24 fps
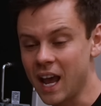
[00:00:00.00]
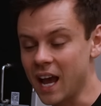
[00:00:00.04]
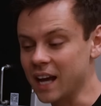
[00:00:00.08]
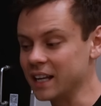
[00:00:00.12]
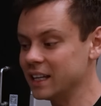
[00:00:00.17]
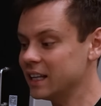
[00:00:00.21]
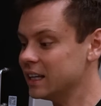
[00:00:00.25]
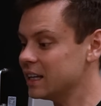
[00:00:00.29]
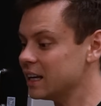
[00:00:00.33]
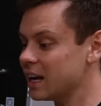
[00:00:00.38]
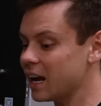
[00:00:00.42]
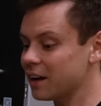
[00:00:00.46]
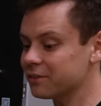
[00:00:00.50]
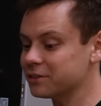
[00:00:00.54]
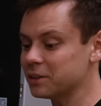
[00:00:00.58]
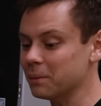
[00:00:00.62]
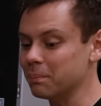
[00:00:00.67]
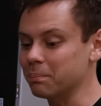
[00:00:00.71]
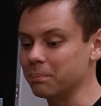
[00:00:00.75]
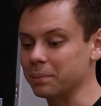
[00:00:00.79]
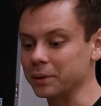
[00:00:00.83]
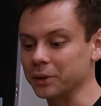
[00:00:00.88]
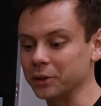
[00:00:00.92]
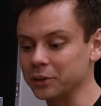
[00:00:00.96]
And he didn't have to
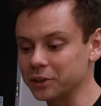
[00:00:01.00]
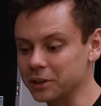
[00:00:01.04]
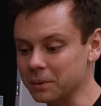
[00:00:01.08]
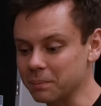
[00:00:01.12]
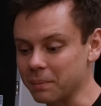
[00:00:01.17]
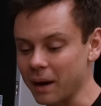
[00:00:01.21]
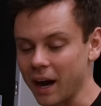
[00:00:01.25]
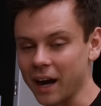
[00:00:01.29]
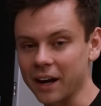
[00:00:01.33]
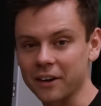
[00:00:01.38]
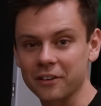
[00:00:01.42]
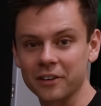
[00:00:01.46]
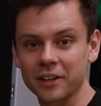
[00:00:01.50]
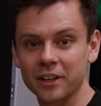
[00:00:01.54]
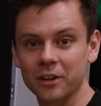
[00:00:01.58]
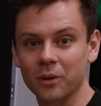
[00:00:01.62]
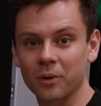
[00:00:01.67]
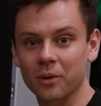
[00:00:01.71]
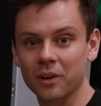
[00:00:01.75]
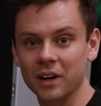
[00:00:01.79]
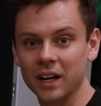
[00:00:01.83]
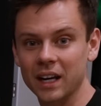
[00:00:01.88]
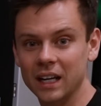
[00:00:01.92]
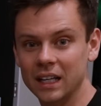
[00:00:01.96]
build a battery
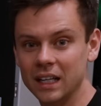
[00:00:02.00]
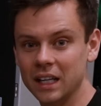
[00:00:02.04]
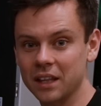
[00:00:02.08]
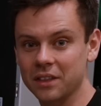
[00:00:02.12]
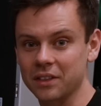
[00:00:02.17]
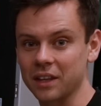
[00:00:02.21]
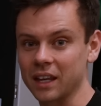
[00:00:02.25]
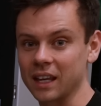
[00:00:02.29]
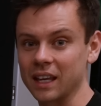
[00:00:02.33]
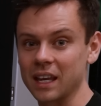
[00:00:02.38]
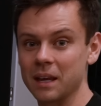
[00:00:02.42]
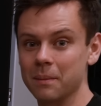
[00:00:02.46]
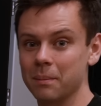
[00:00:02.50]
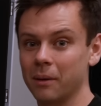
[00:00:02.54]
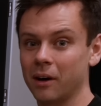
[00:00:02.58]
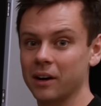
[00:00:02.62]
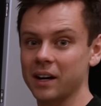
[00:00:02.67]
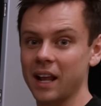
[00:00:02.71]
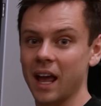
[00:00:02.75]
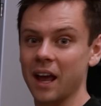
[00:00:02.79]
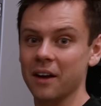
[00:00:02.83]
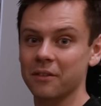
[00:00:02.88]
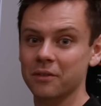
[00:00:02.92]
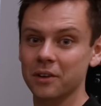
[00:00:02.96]
or anything. He
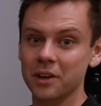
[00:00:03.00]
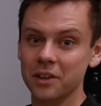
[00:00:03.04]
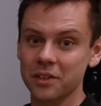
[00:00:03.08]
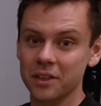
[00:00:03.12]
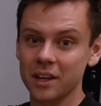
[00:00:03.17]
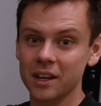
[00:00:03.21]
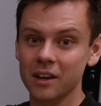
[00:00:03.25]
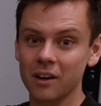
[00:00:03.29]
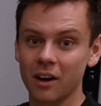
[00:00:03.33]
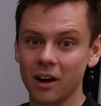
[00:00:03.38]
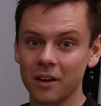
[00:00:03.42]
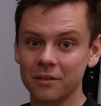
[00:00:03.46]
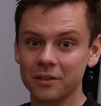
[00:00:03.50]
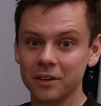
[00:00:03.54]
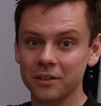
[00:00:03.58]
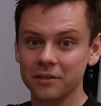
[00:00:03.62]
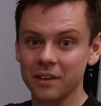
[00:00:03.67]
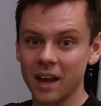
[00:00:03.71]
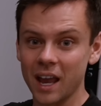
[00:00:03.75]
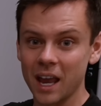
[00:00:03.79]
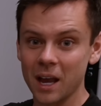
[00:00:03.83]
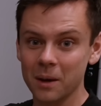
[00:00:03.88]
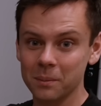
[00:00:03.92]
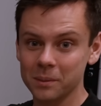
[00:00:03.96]
bought everything off
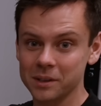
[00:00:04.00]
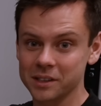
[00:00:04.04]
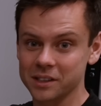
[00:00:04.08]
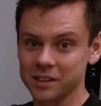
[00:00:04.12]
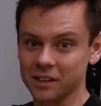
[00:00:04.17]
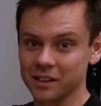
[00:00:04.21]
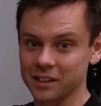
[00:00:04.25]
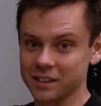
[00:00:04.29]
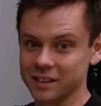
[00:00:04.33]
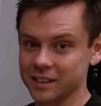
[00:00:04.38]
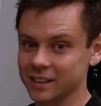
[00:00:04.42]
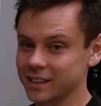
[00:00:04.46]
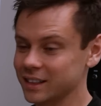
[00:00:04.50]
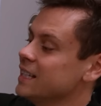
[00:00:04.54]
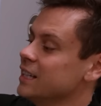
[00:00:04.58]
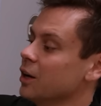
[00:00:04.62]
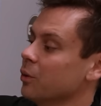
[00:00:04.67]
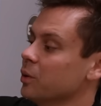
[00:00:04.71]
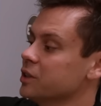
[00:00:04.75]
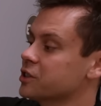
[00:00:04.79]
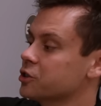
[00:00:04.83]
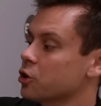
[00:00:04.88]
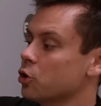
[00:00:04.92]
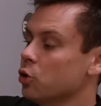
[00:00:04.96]
of Amazon.
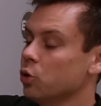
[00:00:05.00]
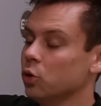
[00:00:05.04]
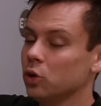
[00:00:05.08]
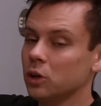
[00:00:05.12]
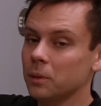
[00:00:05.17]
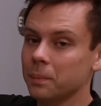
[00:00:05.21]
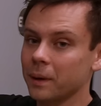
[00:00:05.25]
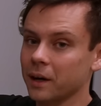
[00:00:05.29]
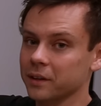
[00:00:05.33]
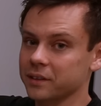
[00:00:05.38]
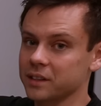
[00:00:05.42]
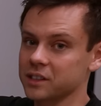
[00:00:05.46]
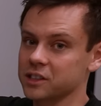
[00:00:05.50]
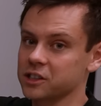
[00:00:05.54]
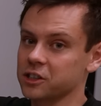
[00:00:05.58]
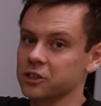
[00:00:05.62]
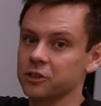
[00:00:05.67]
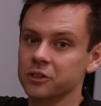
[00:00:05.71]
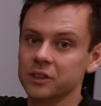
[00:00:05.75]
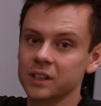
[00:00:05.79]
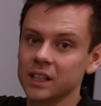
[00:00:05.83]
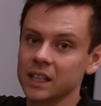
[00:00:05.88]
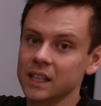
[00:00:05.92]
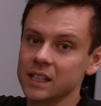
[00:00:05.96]
Now what's cool about this
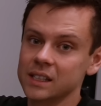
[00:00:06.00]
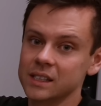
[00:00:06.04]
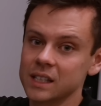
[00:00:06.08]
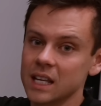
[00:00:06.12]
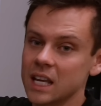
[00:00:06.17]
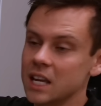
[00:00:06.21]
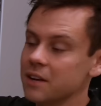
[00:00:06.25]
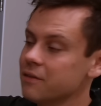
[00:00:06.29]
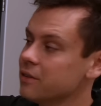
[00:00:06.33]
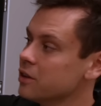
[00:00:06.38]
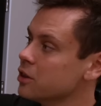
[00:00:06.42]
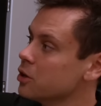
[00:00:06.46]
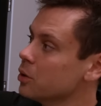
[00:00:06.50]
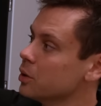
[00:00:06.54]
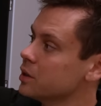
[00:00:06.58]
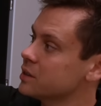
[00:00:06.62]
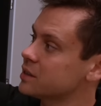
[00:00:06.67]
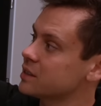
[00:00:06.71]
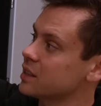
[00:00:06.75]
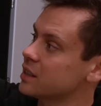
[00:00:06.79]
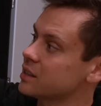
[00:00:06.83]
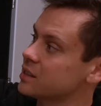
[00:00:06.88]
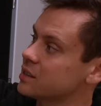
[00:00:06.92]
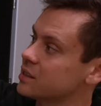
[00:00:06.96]
unit is even though
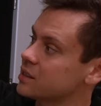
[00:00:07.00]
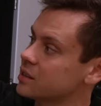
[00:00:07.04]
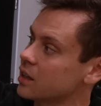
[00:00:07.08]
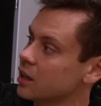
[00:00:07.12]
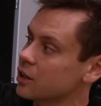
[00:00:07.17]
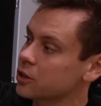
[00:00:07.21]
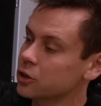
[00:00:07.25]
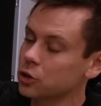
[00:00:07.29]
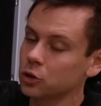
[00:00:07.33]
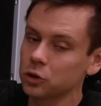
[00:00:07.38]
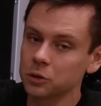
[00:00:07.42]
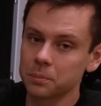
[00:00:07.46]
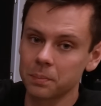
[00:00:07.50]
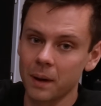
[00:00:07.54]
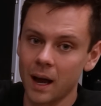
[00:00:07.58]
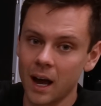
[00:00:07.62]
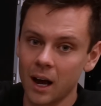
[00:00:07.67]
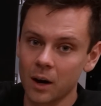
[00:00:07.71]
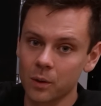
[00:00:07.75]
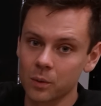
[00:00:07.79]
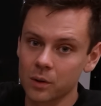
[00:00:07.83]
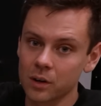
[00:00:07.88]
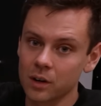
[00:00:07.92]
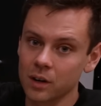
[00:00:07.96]
it says SunGold
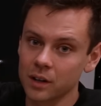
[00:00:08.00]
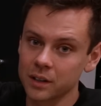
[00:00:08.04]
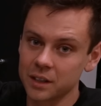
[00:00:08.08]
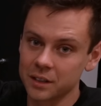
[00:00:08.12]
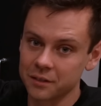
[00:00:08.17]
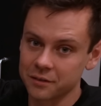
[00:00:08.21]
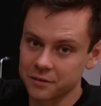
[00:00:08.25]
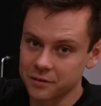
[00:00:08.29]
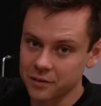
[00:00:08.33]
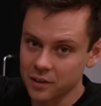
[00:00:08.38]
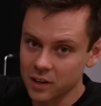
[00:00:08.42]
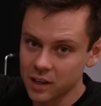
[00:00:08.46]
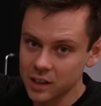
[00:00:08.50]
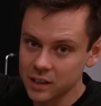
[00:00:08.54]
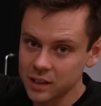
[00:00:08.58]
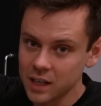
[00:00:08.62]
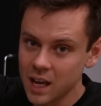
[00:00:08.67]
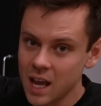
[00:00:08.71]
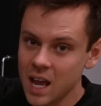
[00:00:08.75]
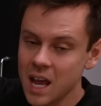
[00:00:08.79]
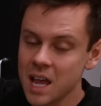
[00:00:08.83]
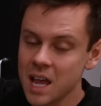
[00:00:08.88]
Power on the front,